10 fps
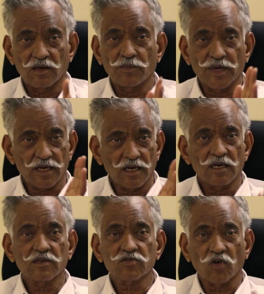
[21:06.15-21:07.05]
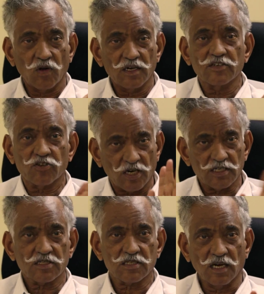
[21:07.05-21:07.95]
big solid
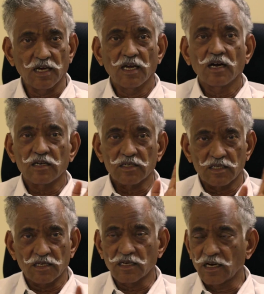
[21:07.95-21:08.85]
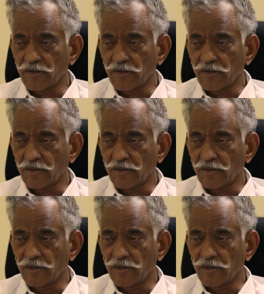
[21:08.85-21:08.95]
trust in the